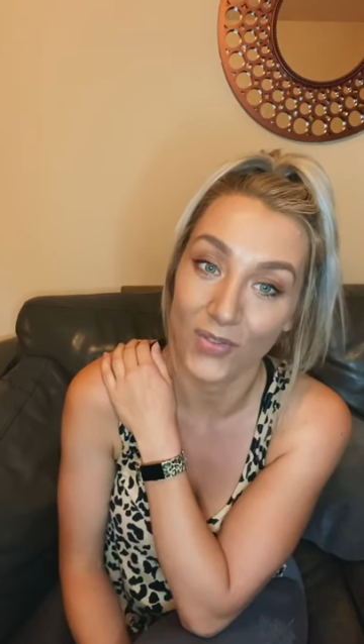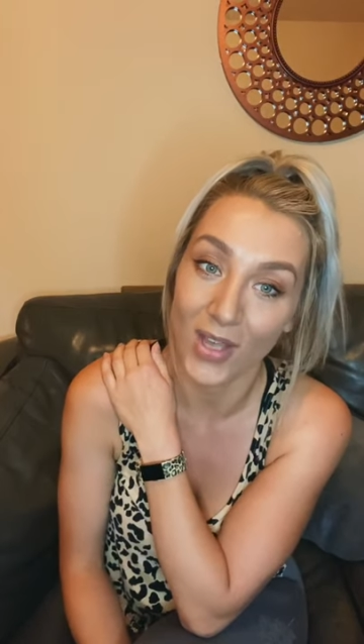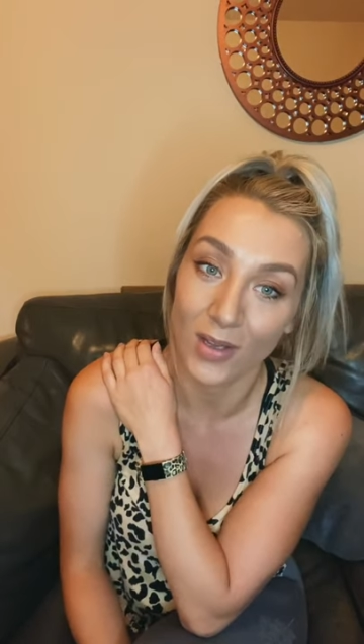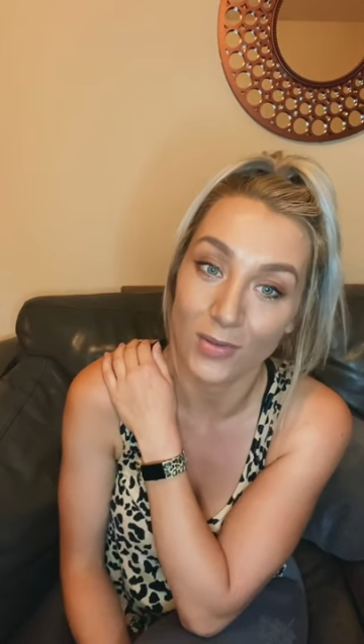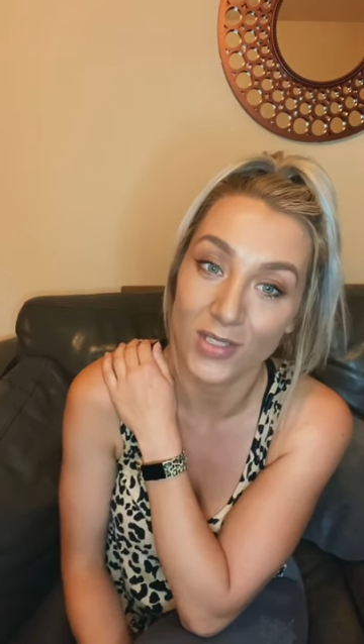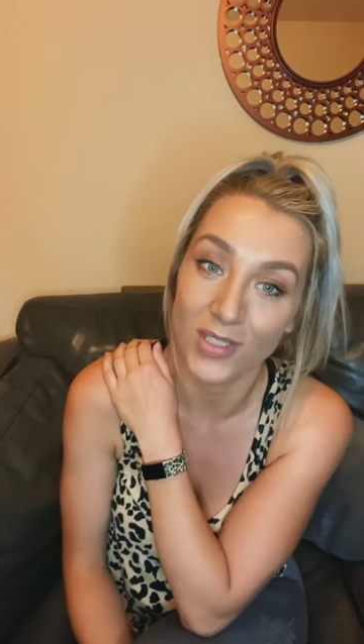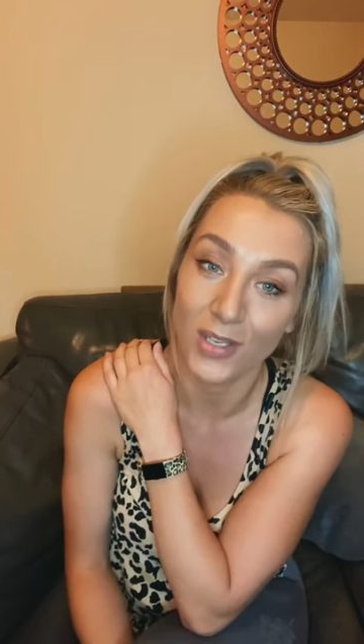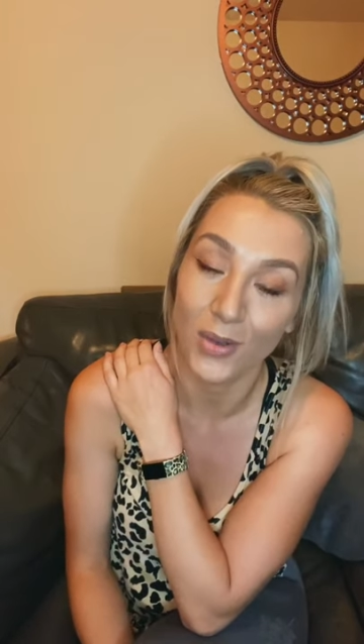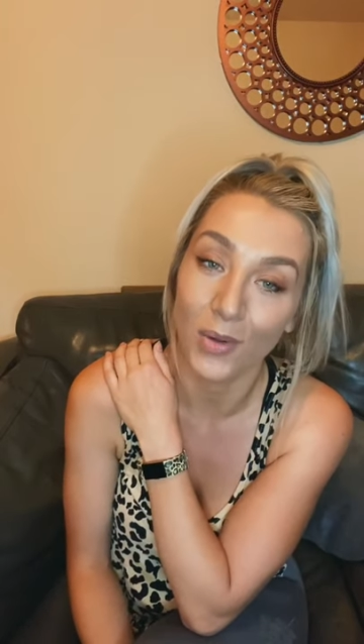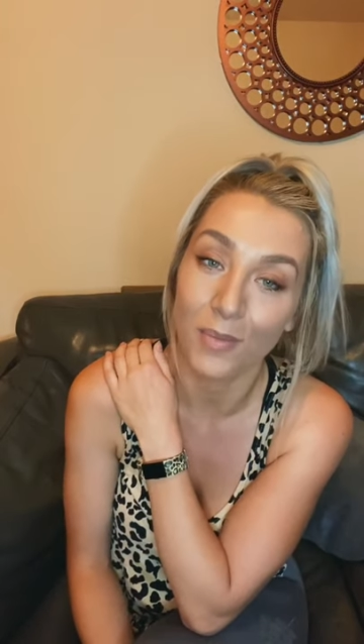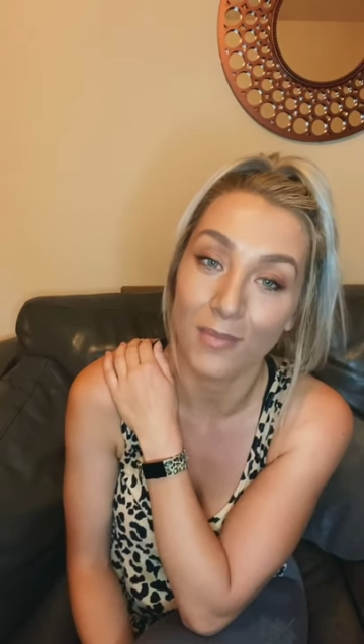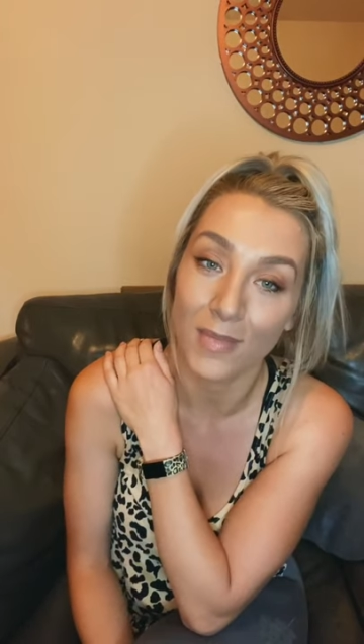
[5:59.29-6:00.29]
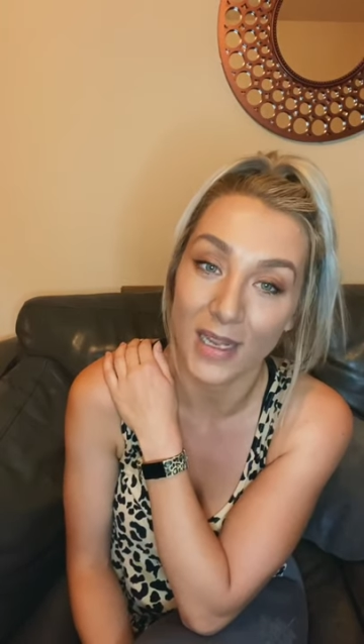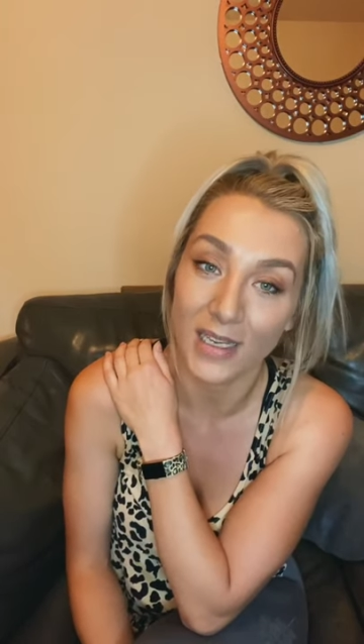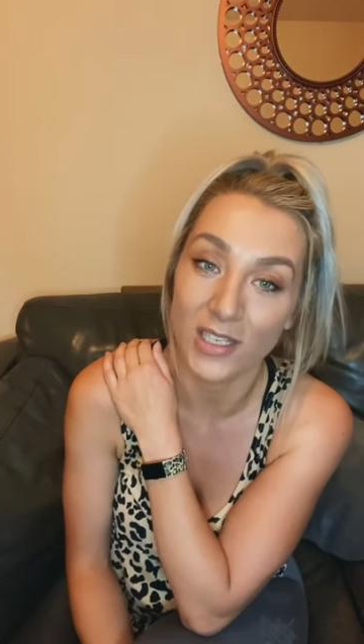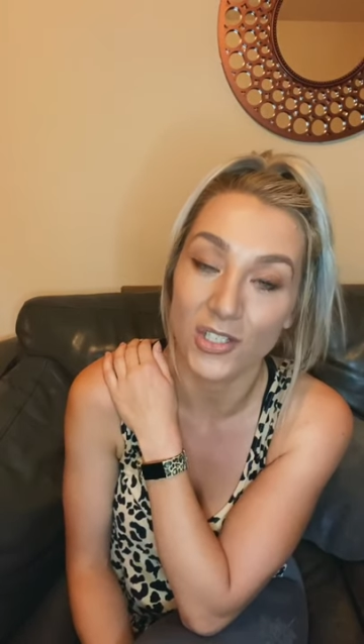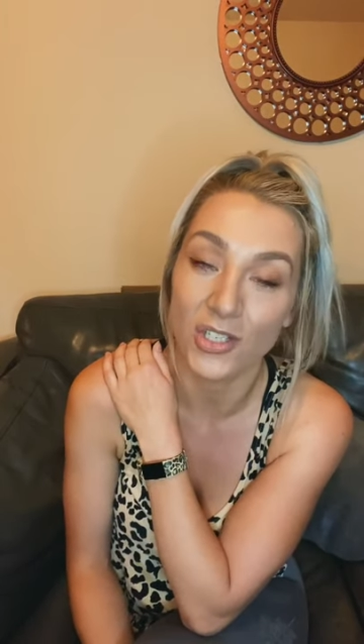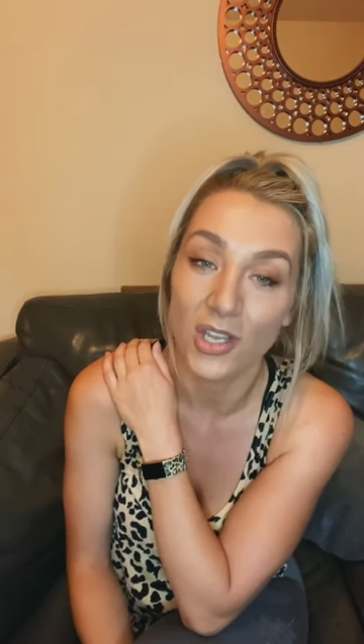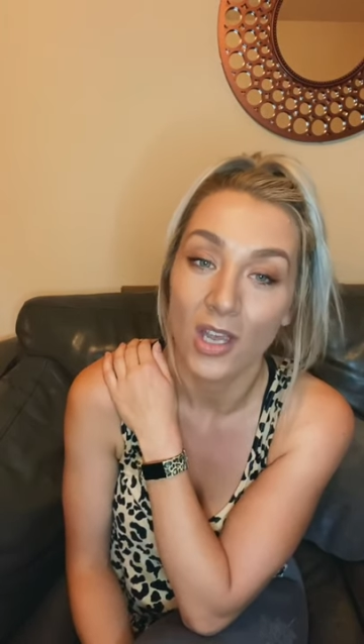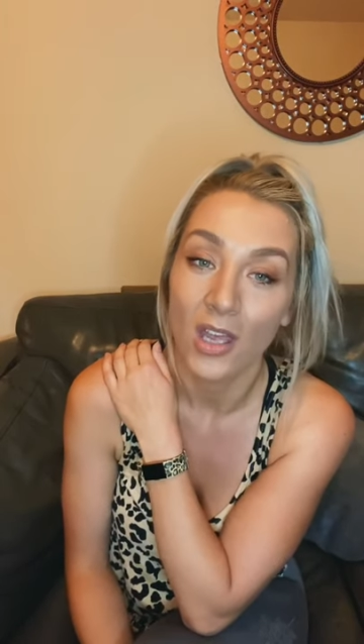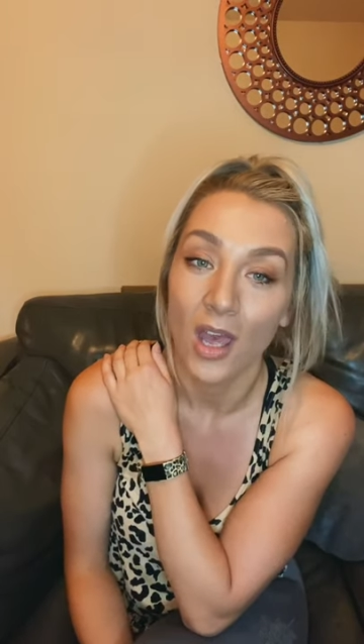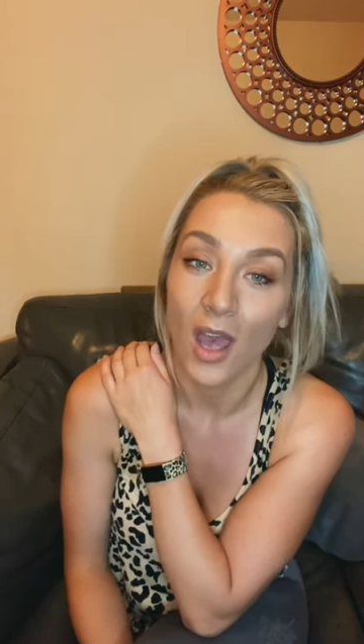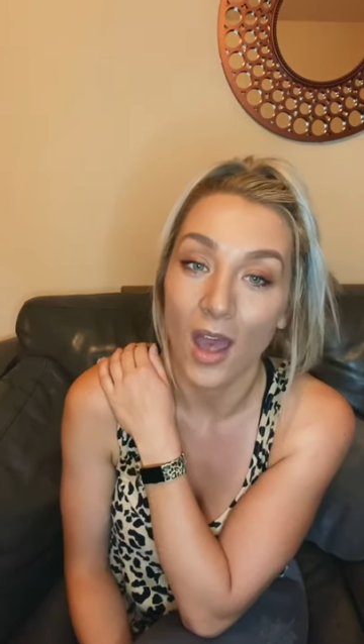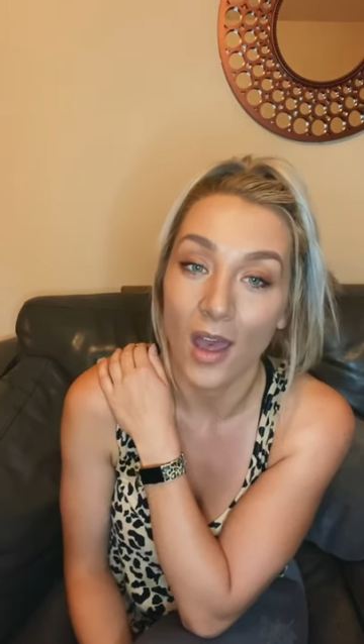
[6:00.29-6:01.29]
how to manage
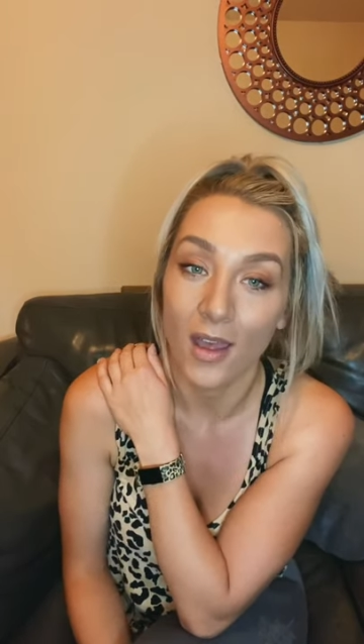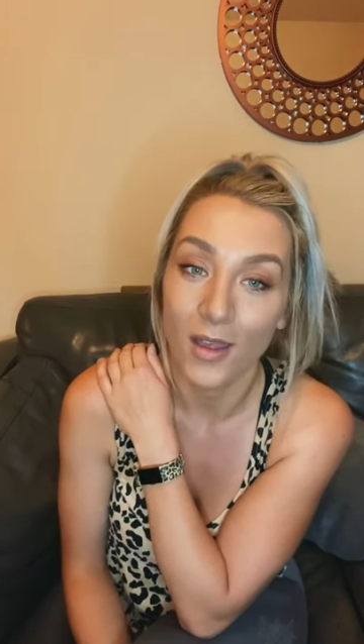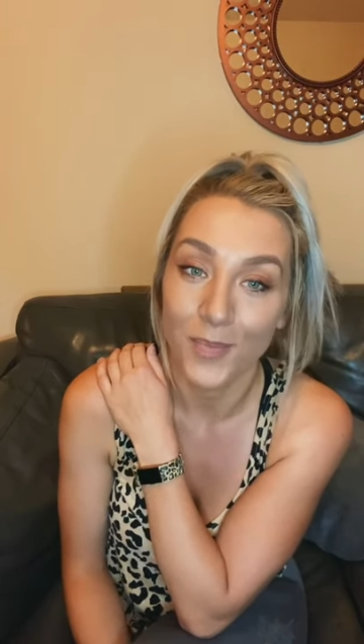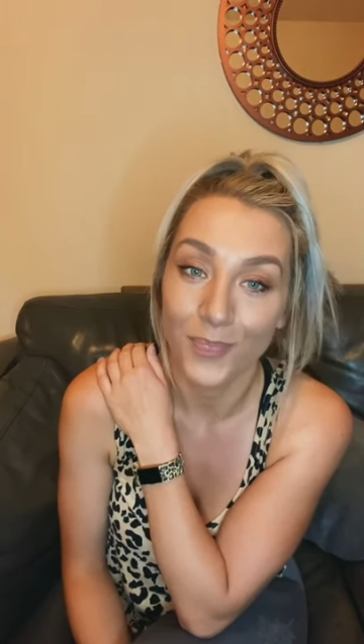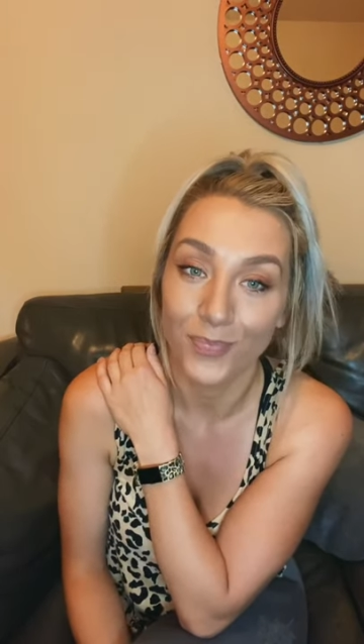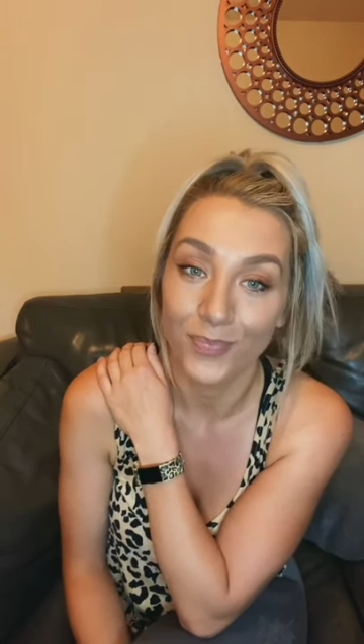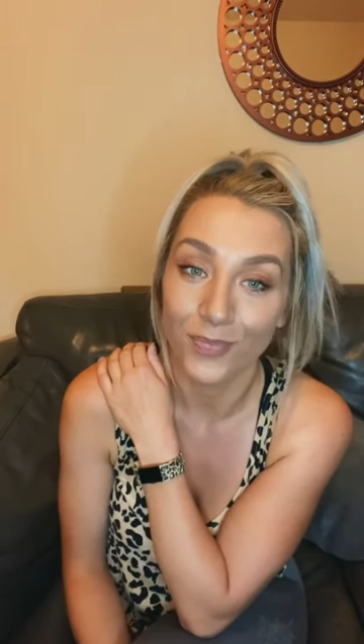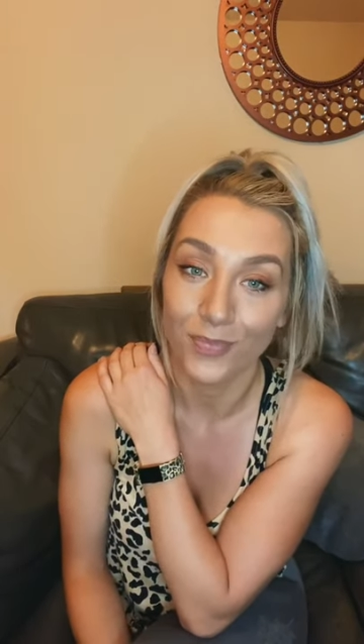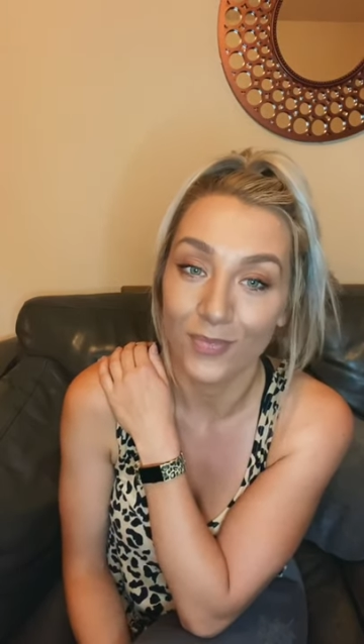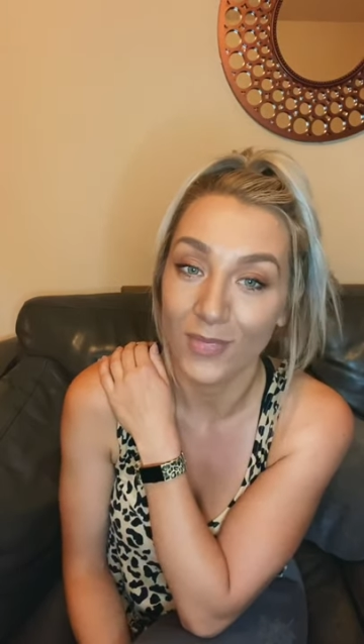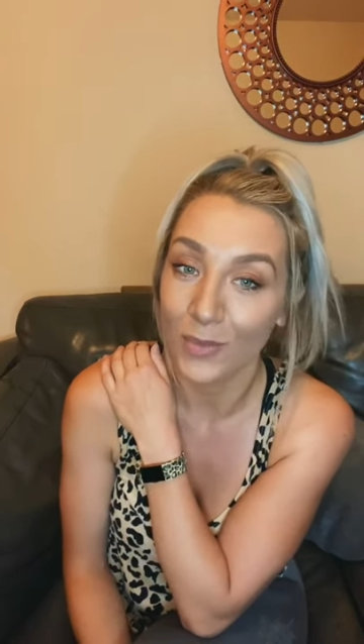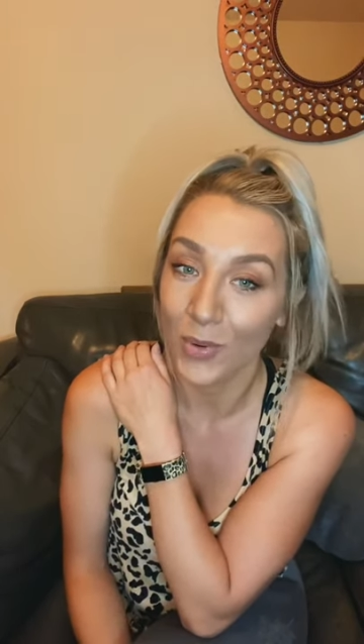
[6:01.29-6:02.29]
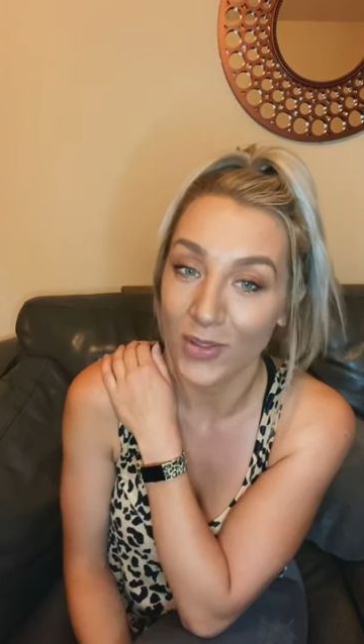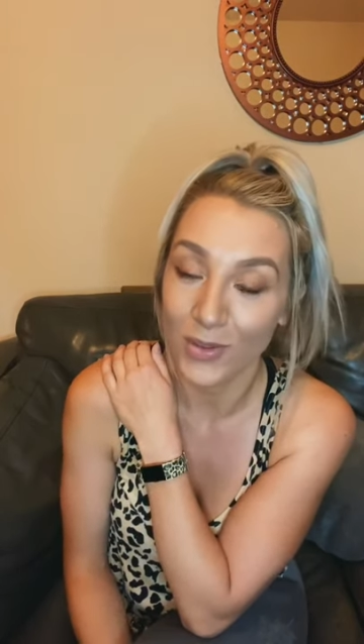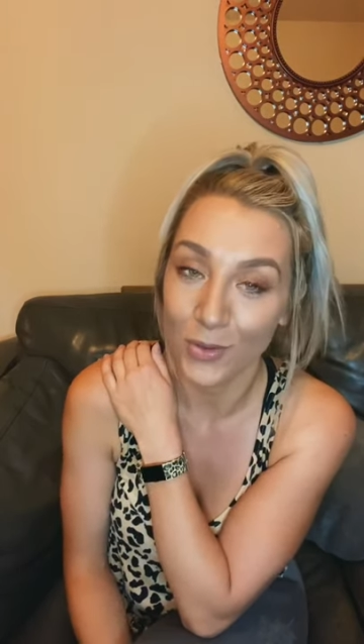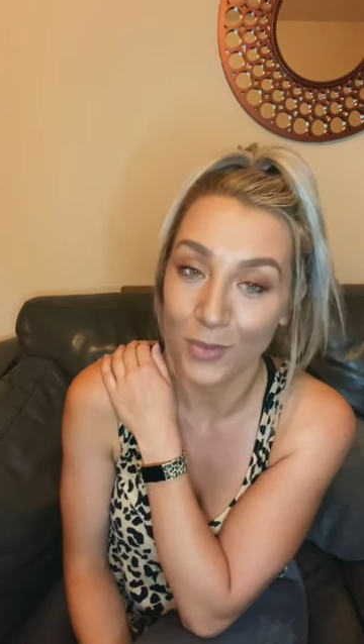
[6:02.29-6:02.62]
whether you're